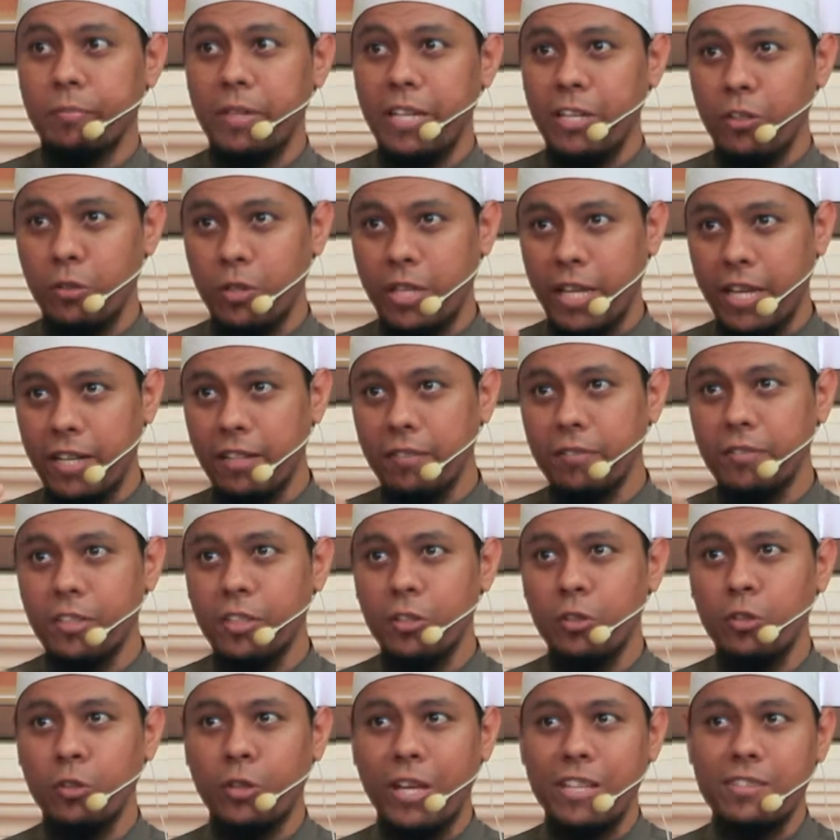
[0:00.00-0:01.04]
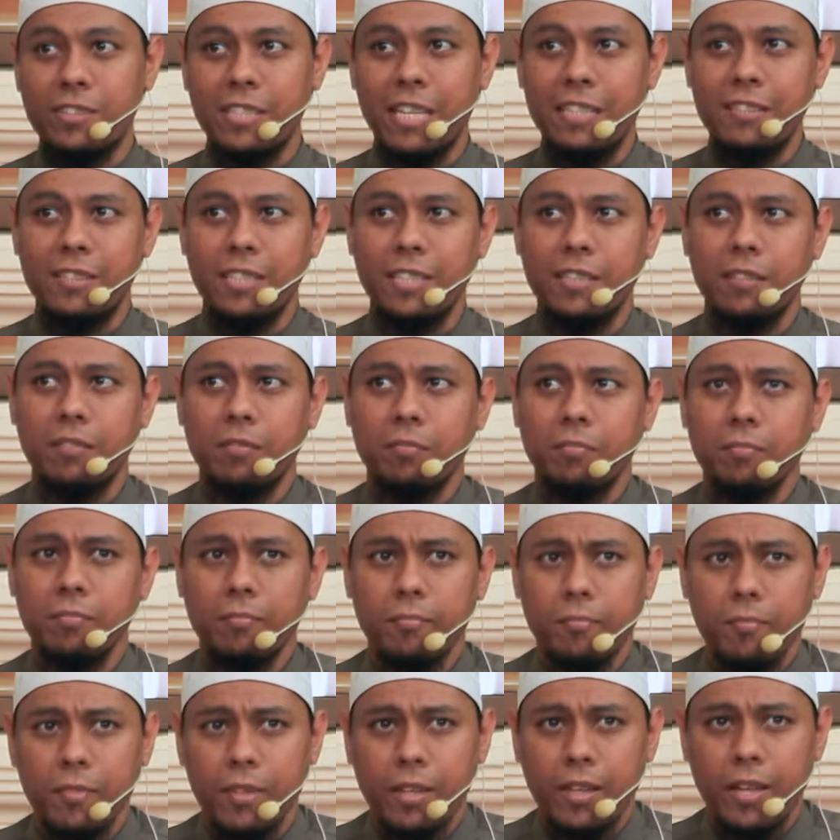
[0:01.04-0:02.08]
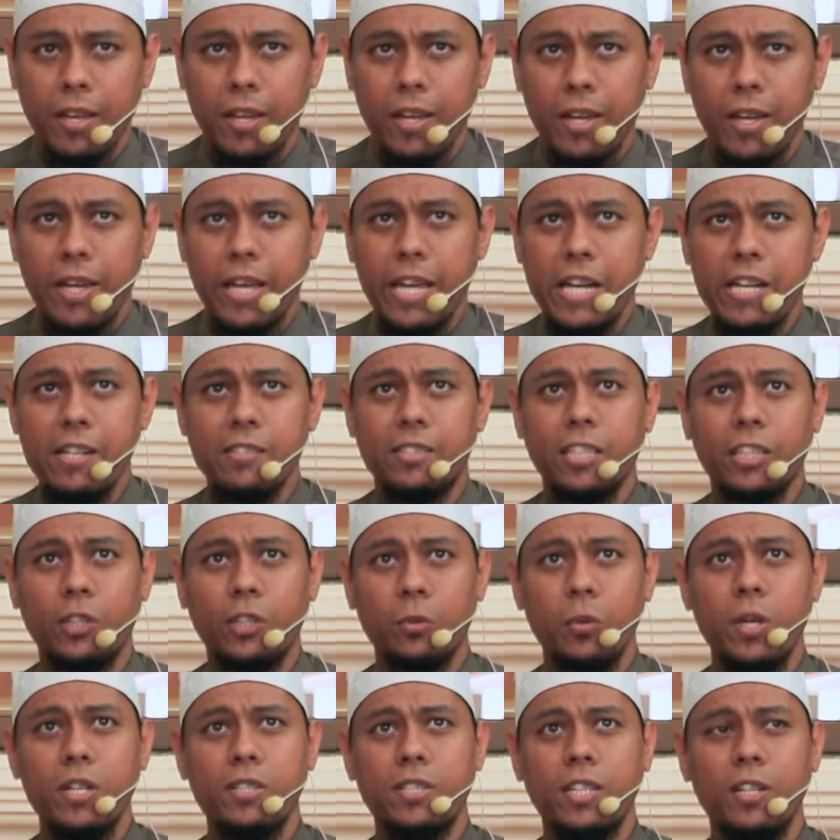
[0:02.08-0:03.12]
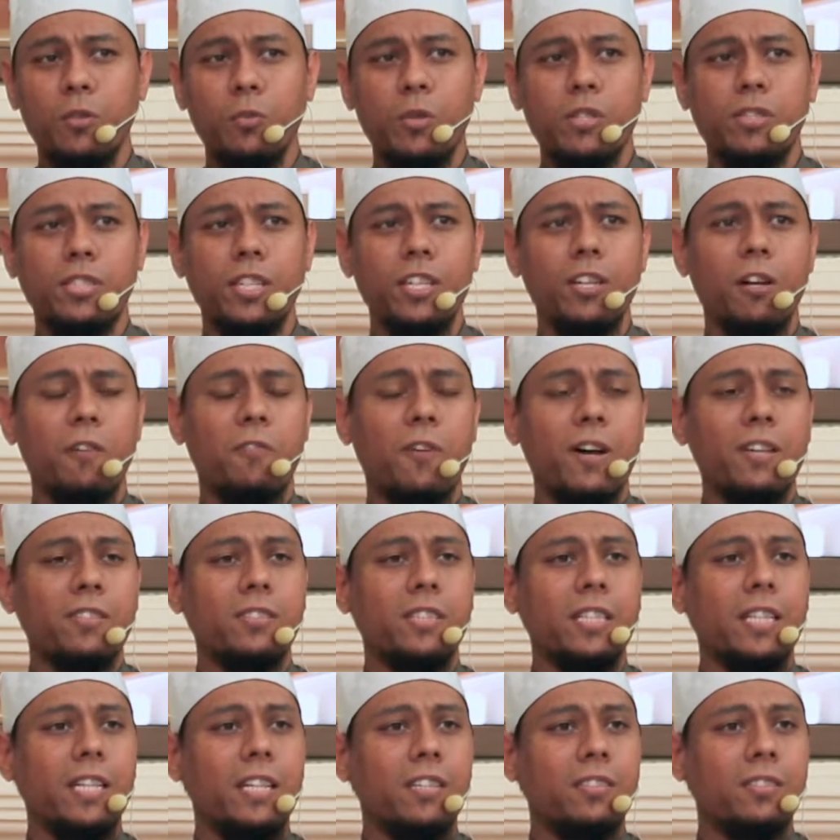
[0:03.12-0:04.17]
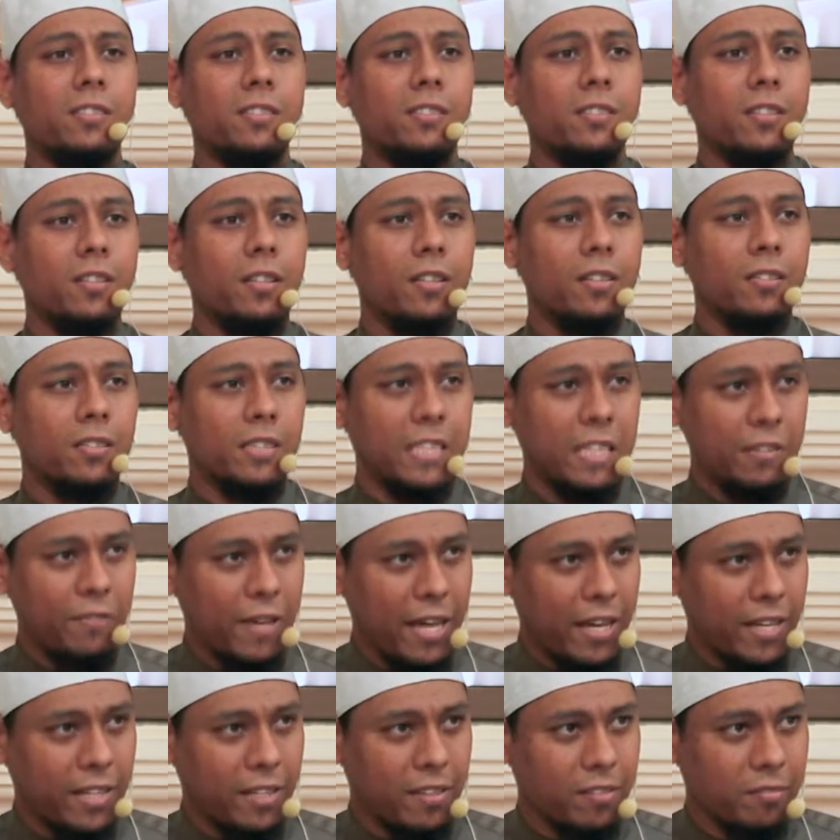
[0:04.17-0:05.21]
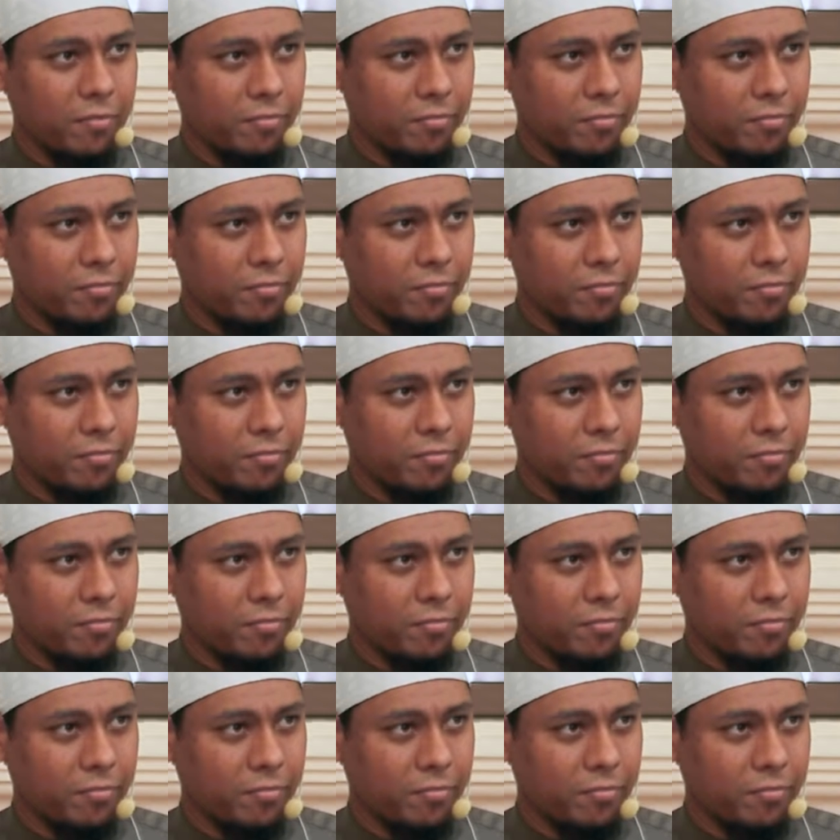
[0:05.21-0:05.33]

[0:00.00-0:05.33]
Meaning you can, you can sense it. In this situation, we say your fasting is still valid.